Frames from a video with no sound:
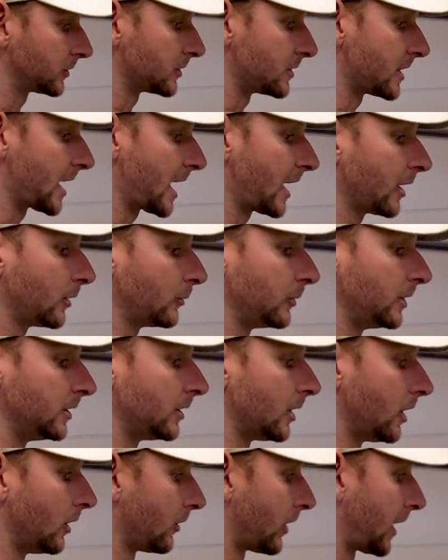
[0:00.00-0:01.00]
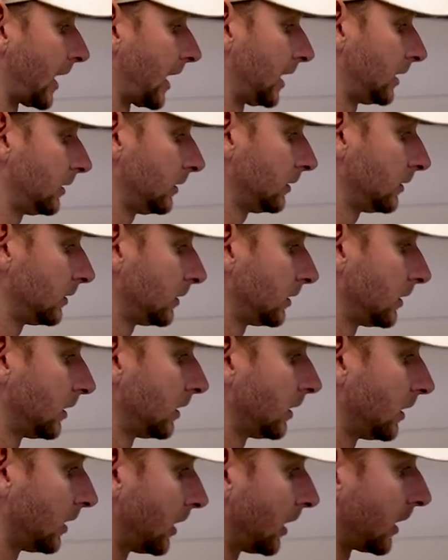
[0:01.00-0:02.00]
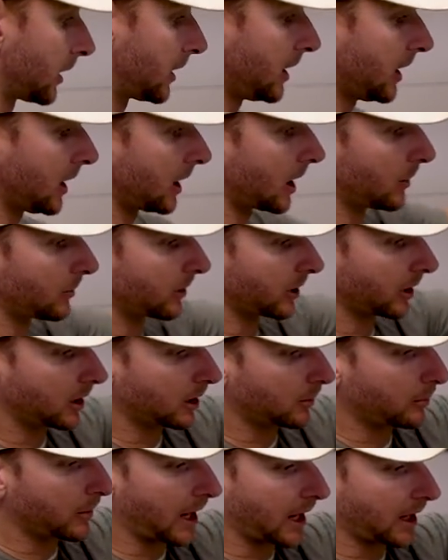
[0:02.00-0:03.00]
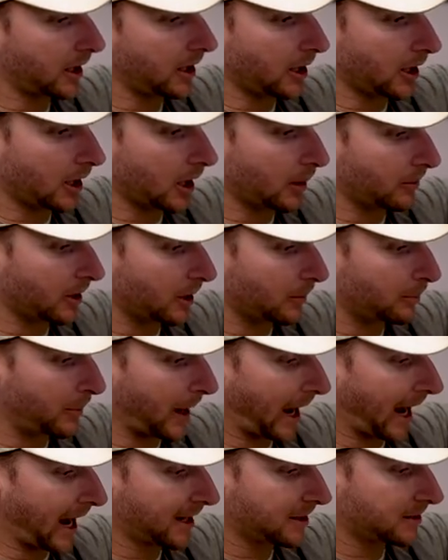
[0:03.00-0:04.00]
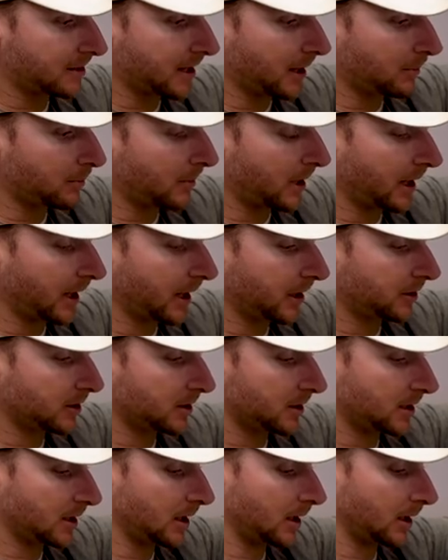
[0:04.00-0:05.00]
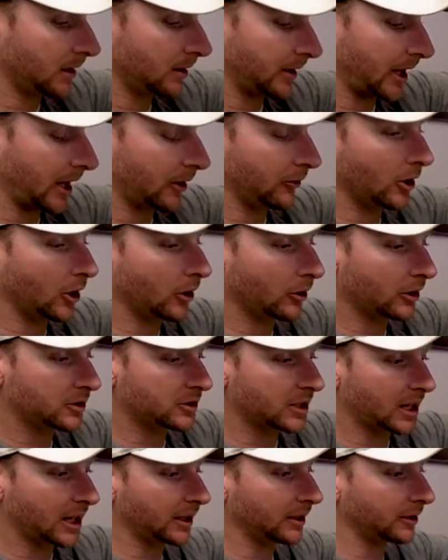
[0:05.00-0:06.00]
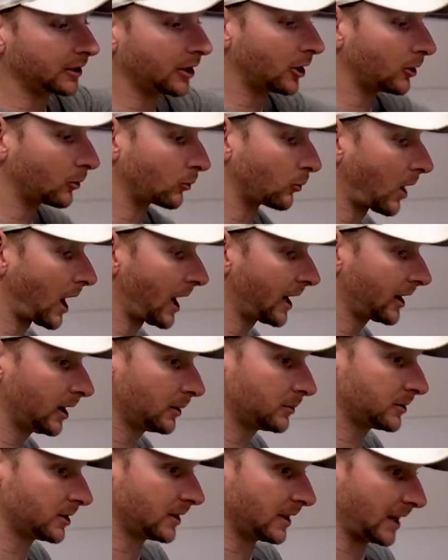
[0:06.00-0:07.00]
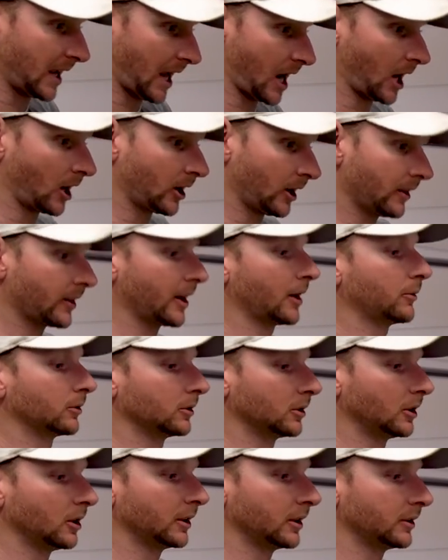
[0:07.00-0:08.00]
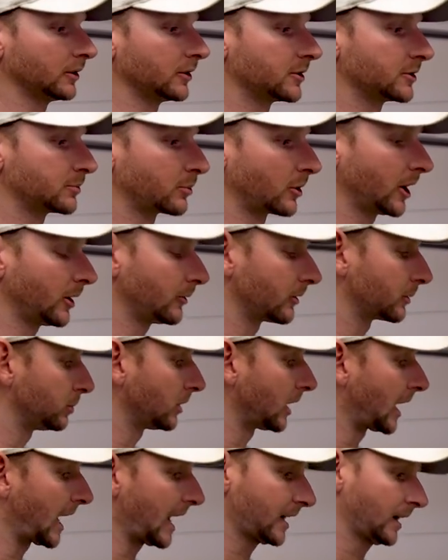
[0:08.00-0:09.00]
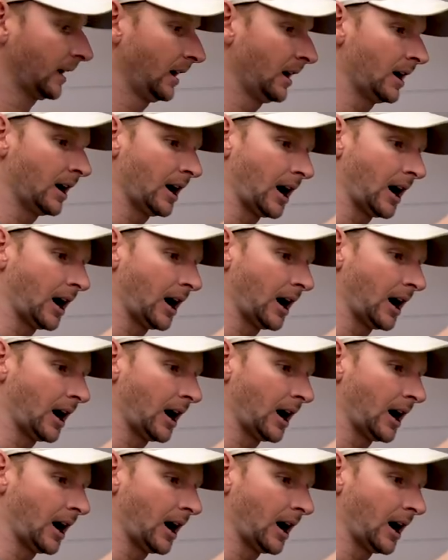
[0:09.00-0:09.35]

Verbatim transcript: So now that we know that, again, I'm going to come back here and I'm going to back tape my edges here. Now notice I didn't go right up to the area that we're looking to spray with black.